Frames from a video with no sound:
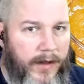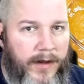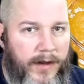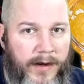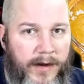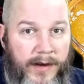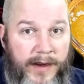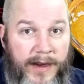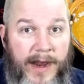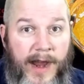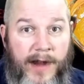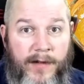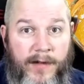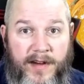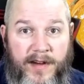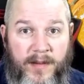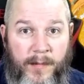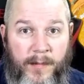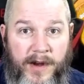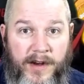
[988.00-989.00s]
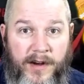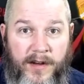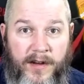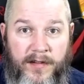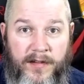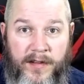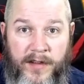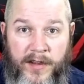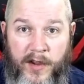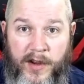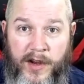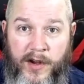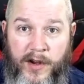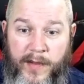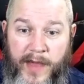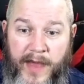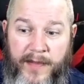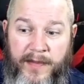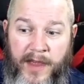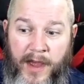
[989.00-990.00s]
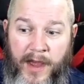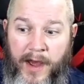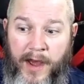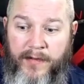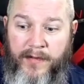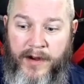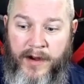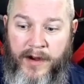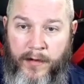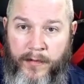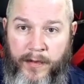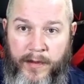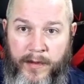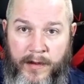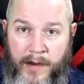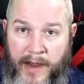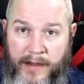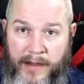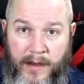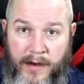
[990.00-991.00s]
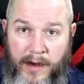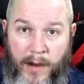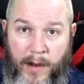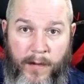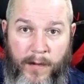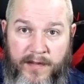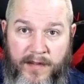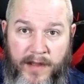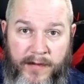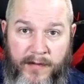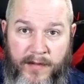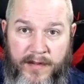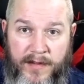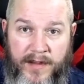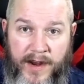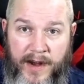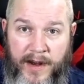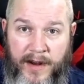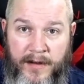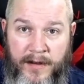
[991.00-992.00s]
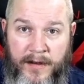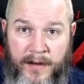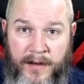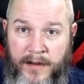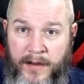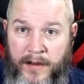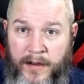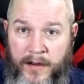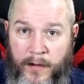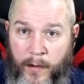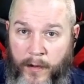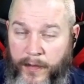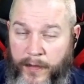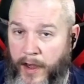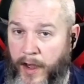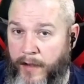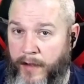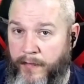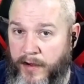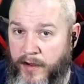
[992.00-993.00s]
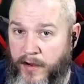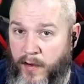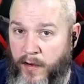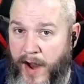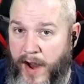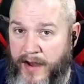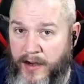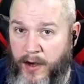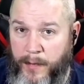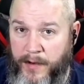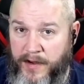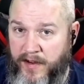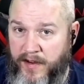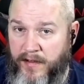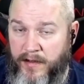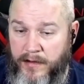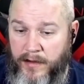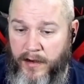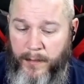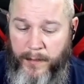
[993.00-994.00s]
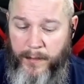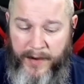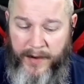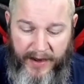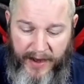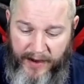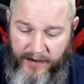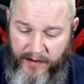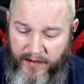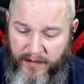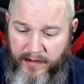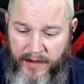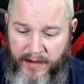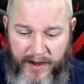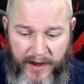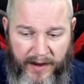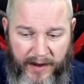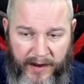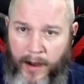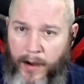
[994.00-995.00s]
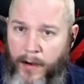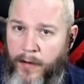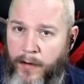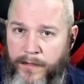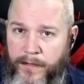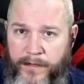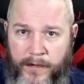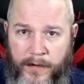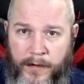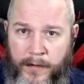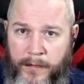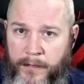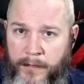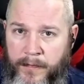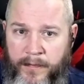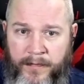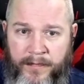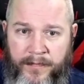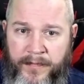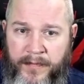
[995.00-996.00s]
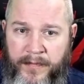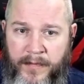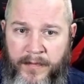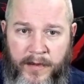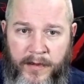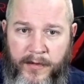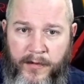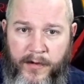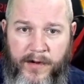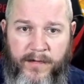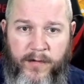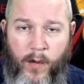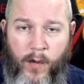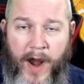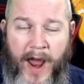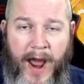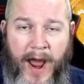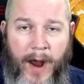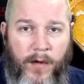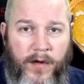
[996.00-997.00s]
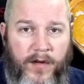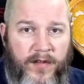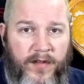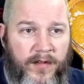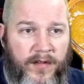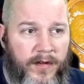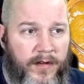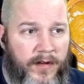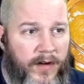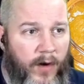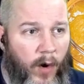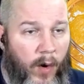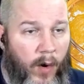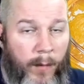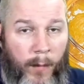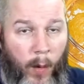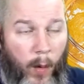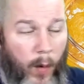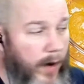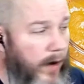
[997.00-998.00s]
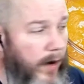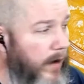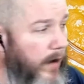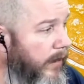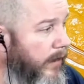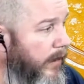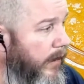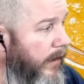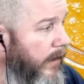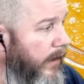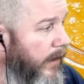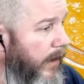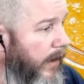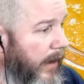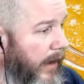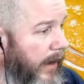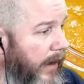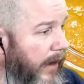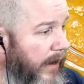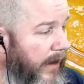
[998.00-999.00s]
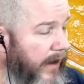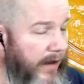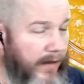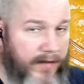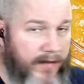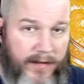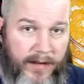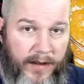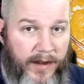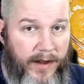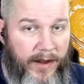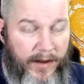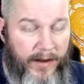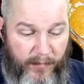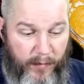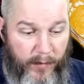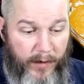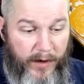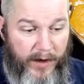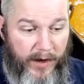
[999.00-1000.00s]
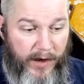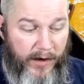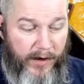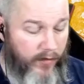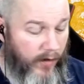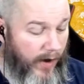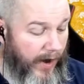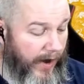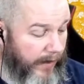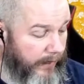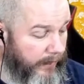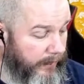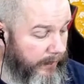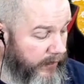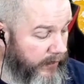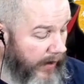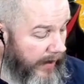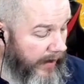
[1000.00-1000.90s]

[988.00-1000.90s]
dehydrate some onions. You can do that in the oven on the lowest oven setting, with the oven cracked open just a little bit and just let it go for 3 or 4 hours or more. It's really good. Try it. Try it